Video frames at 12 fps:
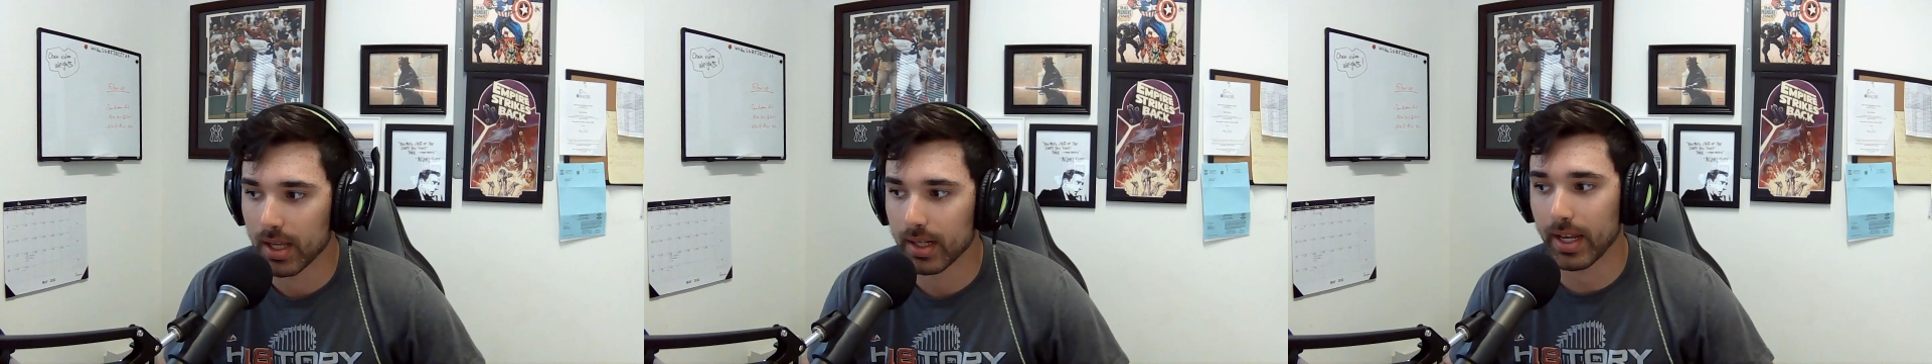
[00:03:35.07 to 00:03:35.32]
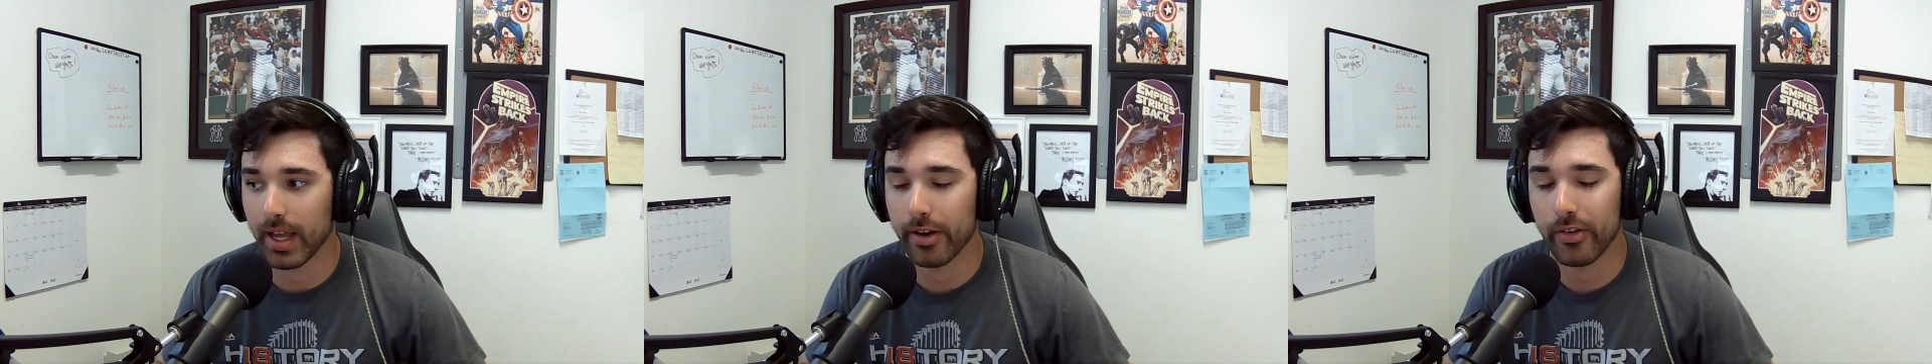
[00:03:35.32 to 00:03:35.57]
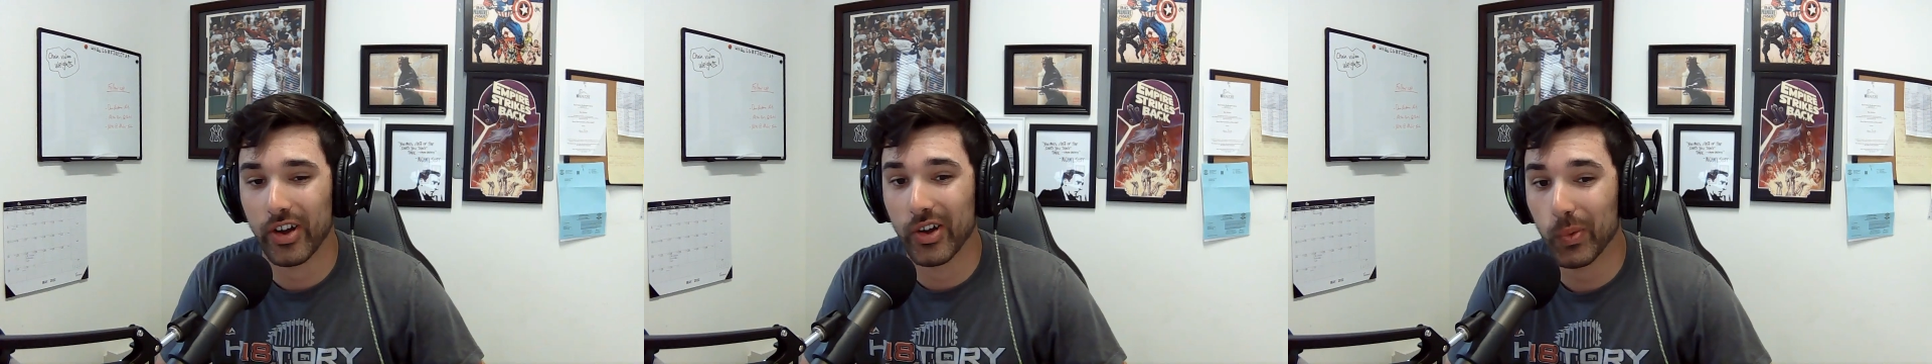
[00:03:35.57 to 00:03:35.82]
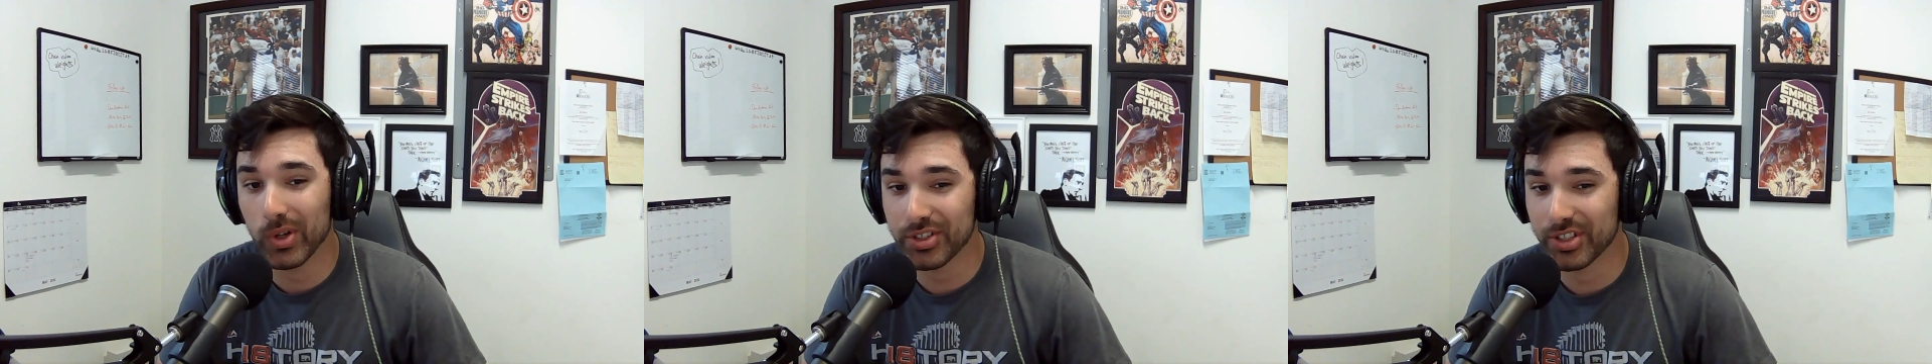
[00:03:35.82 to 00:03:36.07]
Now, I
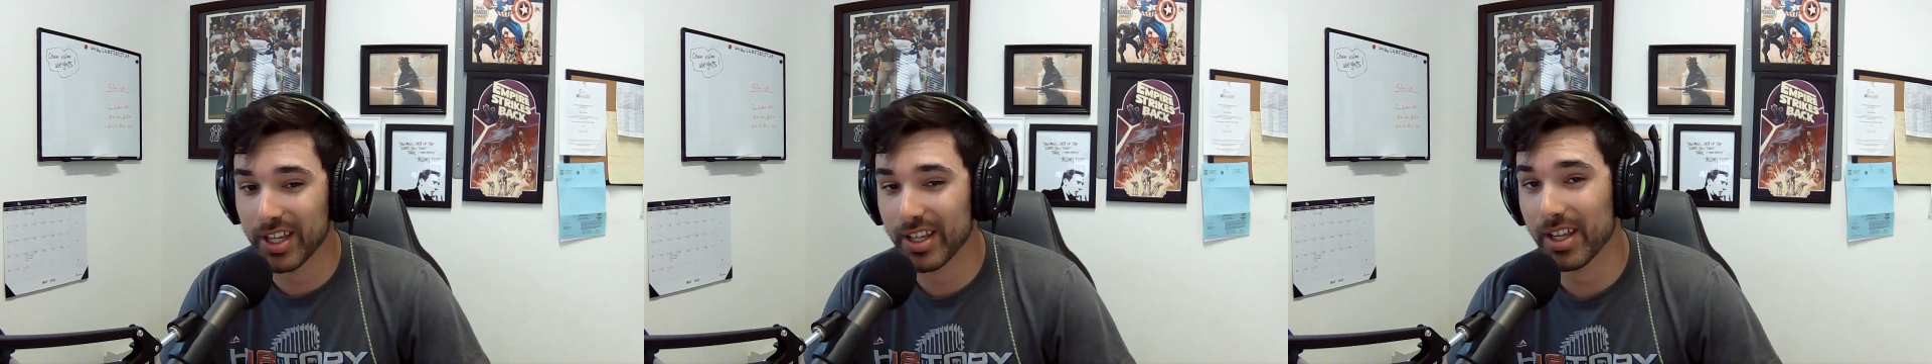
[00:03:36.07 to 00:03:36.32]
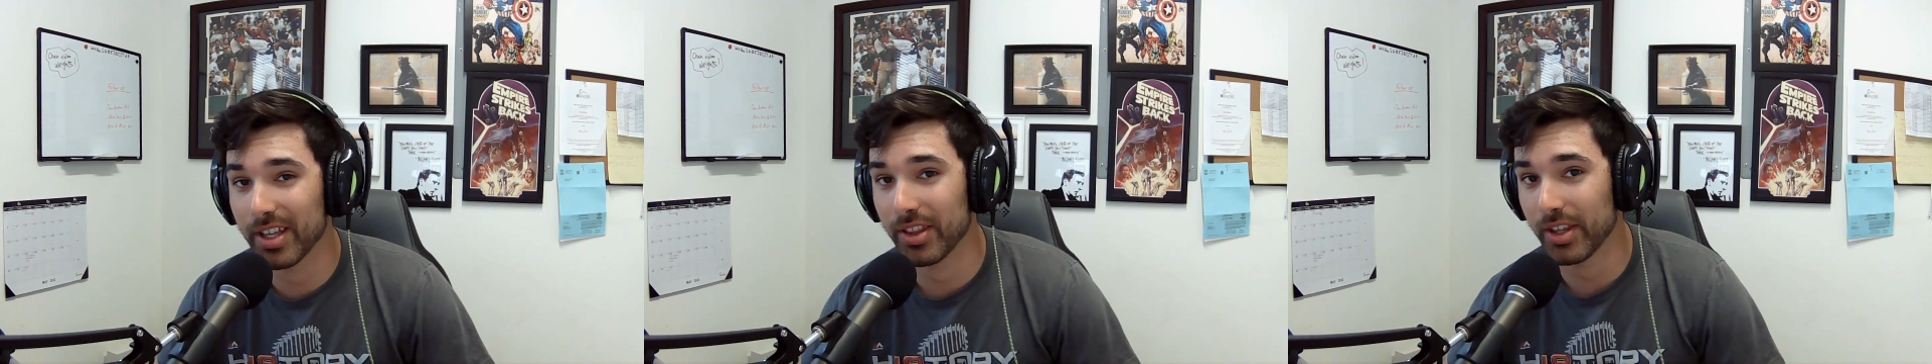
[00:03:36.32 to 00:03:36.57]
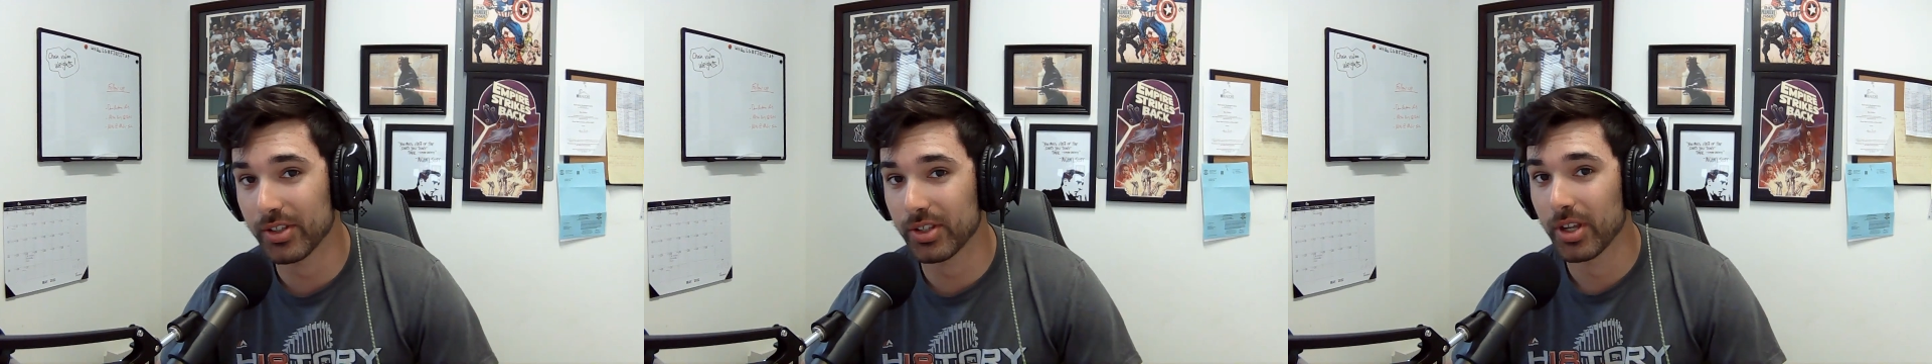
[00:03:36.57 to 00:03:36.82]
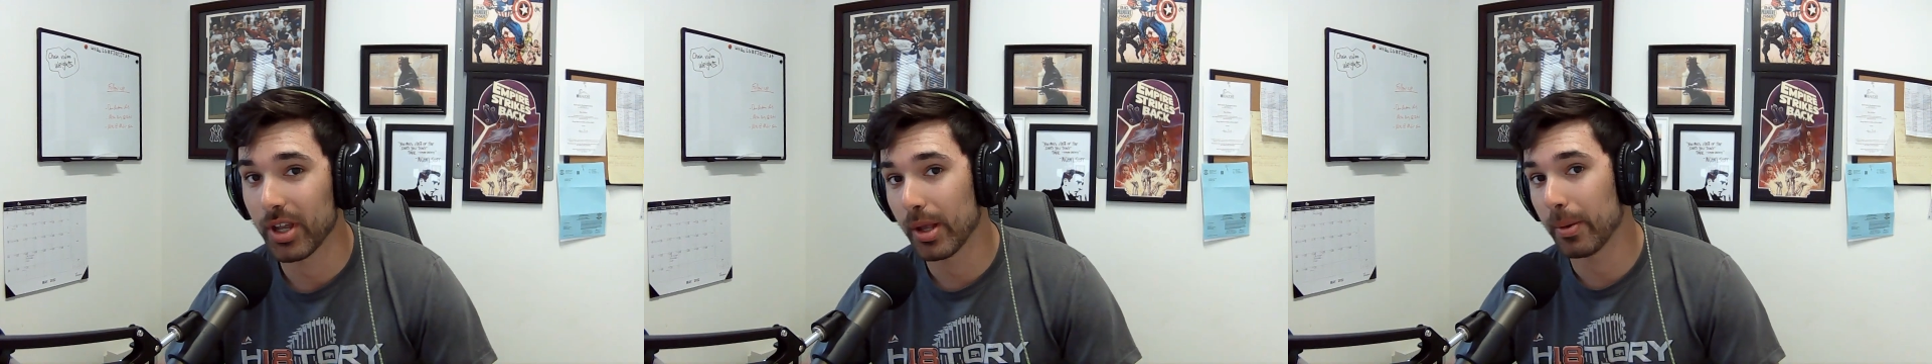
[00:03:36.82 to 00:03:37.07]
will say this
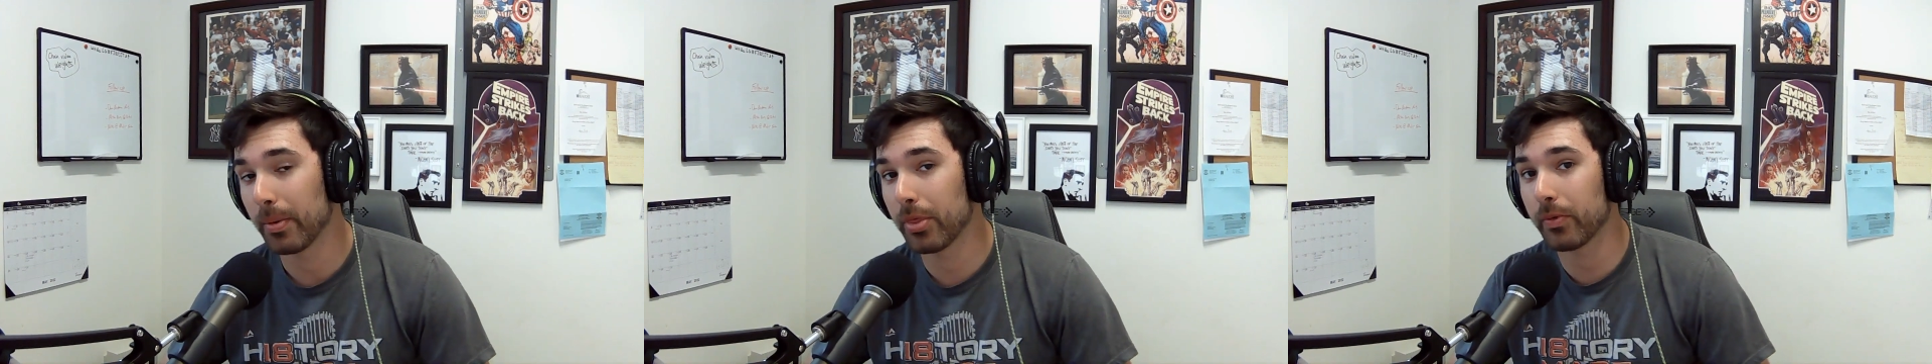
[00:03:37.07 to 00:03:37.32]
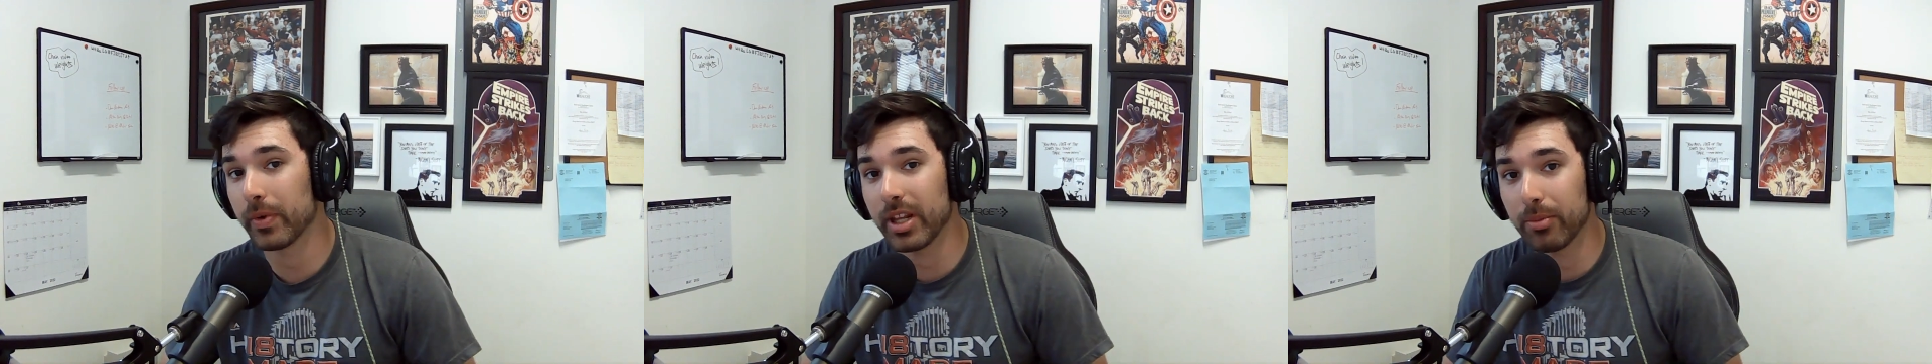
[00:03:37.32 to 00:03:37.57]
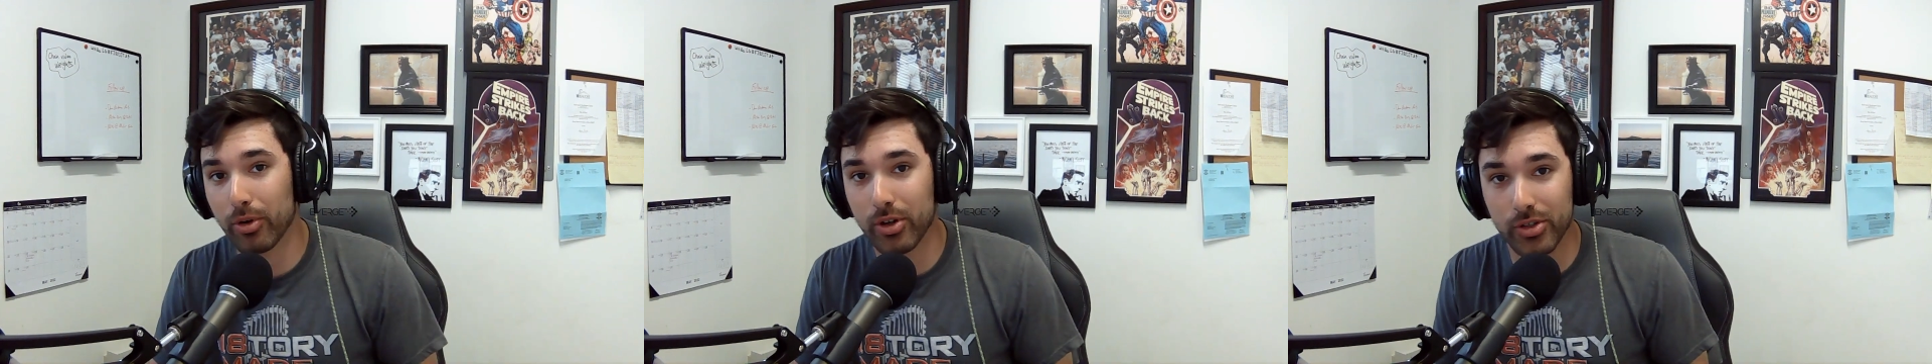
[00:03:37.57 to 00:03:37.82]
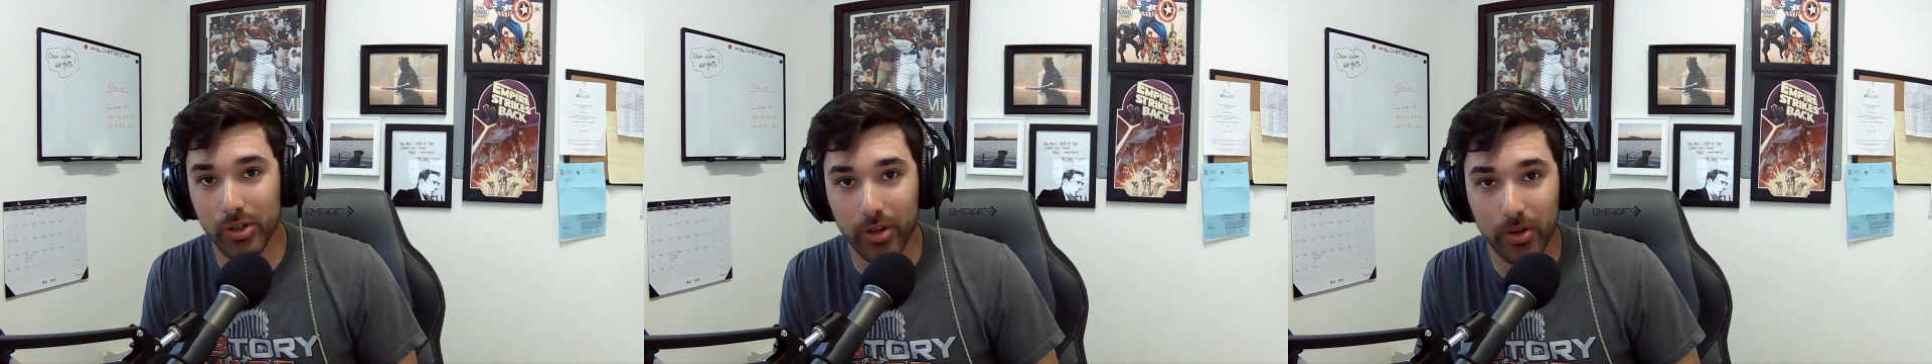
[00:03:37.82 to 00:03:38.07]
3D
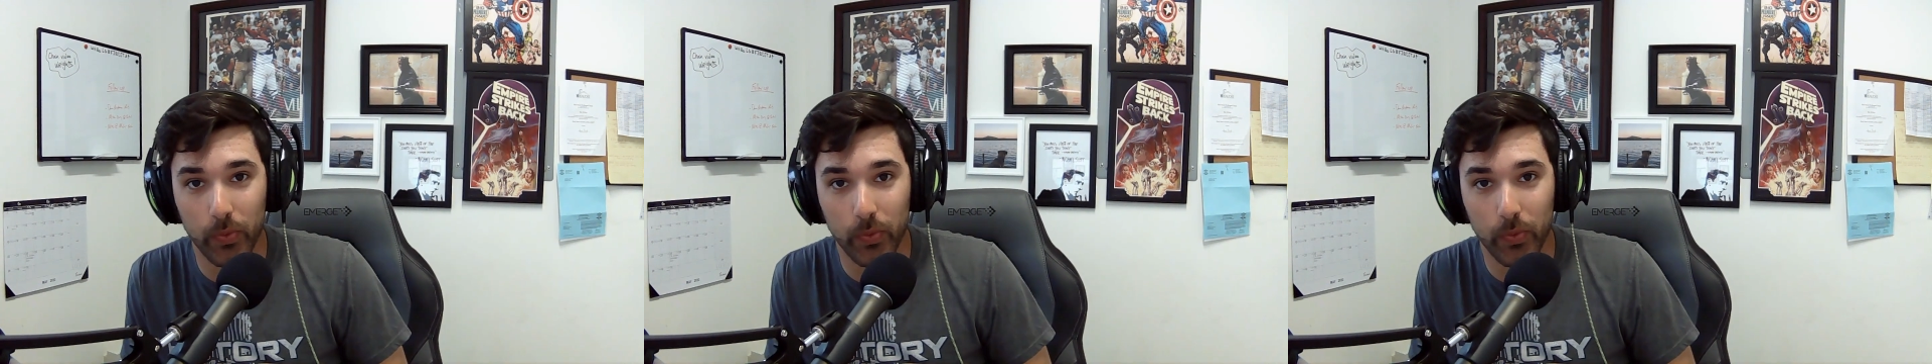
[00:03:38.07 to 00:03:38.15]
printer,